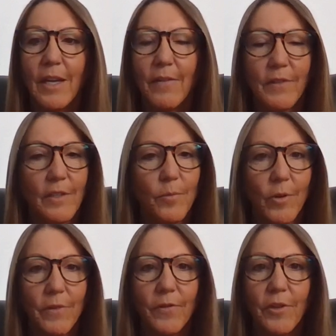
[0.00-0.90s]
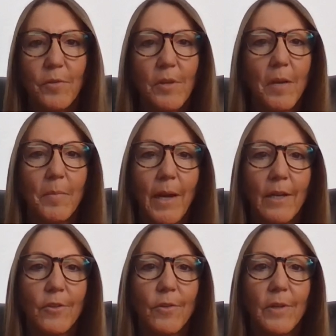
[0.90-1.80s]
If this worked for you, come
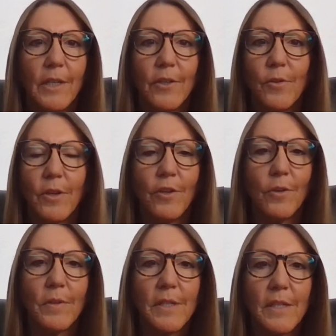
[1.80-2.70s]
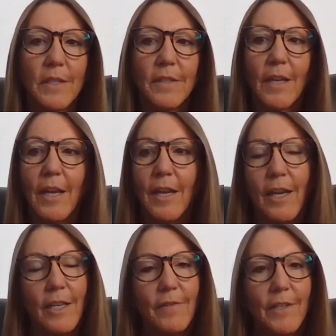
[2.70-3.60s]
back to it and you can use this
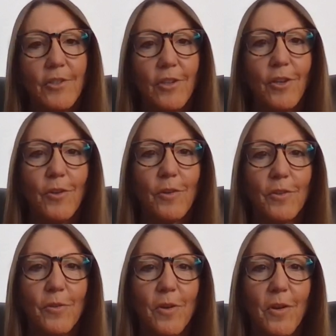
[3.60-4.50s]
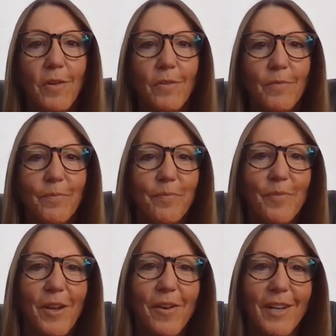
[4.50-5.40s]
and eventually you can do your own.
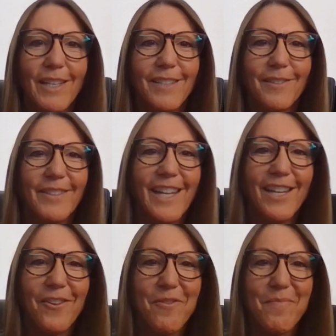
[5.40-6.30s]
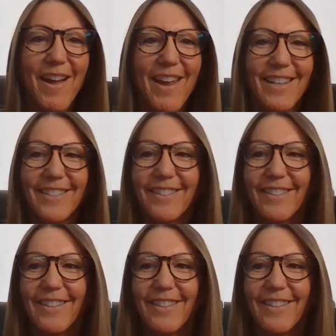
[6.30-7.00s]
All right. Thank you. Bye.